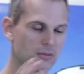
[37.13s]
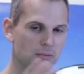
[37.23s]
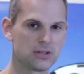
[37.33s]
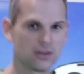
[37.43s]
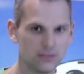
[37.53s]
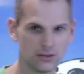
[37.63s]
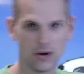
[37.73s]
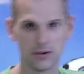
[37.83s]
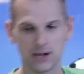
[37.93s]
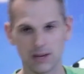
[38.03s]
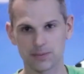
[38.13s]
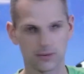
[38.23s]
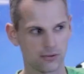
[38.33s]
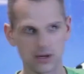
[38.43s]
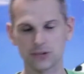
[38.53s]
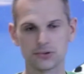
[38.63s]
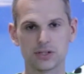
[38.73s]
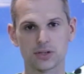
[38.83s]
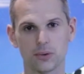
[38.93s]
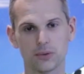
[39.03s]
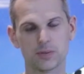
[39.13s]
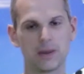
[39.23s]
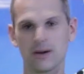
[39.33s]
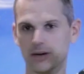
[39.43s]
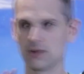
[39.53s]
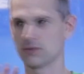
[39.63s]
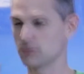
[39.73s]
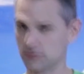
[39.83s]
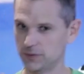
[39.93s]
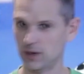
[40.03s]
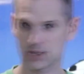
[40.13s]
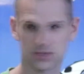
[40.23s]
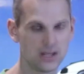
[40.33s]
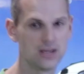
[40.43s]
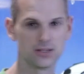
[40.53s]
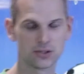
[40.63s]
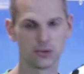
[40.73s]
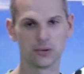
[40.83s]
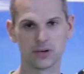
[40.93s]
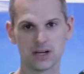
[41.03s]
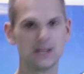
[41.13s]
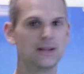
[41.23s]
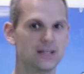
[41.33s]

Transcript: When you're loaded up, 300-ish horsepower, going through a fast corner,